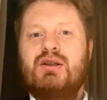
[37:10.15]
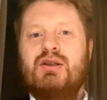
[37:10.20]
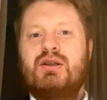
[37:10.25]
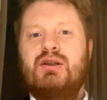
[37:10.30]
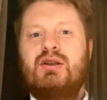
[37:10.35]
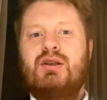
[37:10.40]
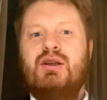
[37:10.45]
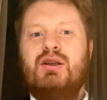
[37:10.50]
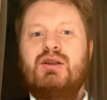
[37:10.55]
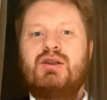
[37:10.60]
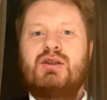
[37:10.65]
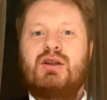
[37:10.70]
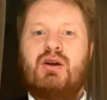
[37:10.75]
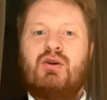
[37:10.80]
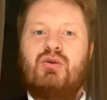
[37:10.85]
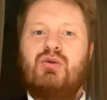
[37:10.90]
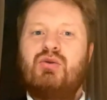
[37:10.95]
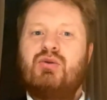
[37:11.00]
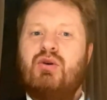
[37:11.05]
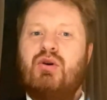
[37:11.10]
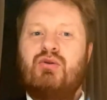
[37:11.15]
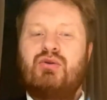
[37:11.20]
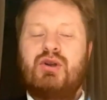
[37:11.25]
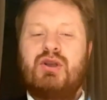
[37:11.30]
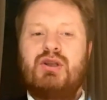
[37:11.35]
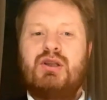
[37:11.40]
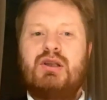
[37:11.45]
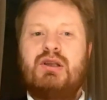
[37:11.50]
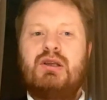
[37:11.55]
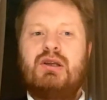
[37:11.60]
that he is now
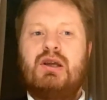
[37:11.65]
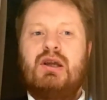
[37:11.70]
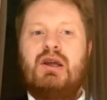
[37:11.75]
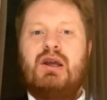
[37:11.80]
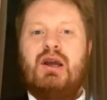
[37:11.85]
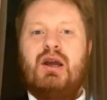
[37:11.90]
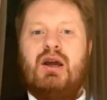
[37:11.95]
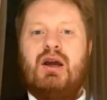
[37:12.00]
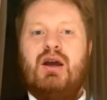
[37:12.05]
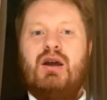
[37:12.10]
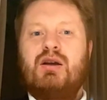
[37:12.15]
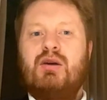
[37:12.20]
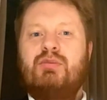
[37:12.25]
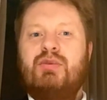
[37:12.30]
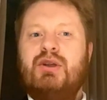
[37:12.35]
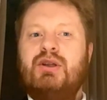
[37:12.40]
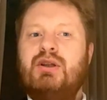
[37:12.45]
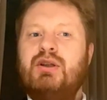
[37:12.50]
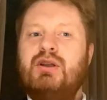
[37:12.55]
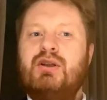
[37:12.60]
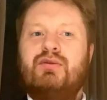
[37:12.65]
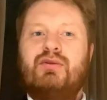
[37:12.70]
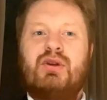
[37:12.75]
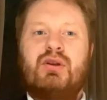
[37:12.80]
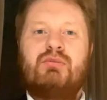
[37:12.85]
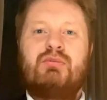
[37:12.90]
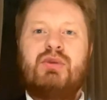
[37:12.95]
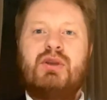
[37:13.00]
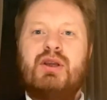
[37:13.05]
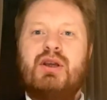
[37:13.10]
already a completely
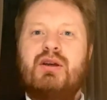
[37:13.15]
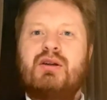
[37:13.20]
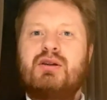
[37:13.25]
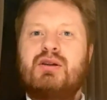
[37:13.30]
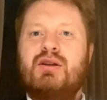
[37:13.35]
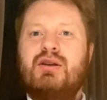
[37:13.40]
different player.